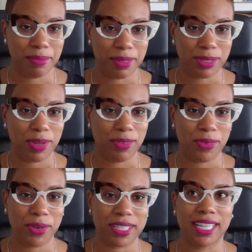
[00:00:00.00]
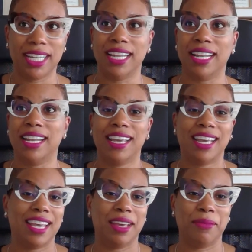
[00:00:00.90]
between 14
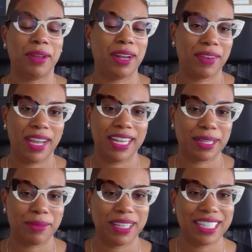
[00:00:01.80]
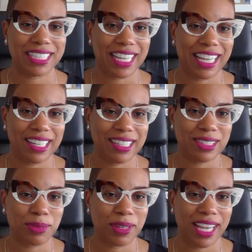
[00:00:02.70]
and whatever age I was at
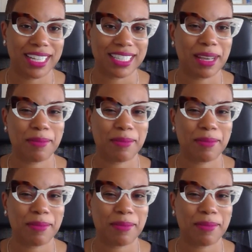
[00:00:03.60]
2018.